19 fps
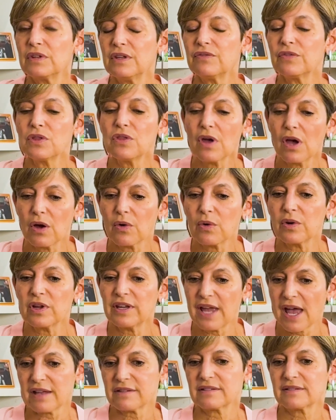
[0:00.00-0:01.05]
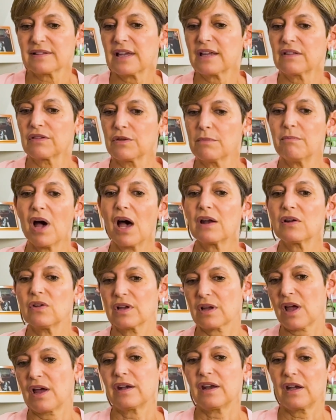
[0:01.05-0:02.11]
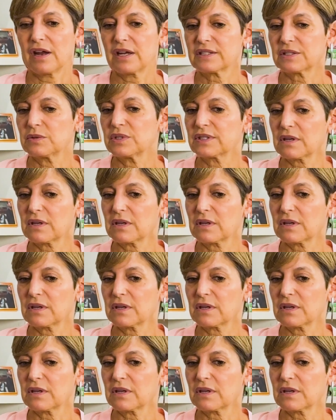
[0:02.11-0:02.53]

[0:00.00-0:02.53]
even though, yes, like the model at Condé Nast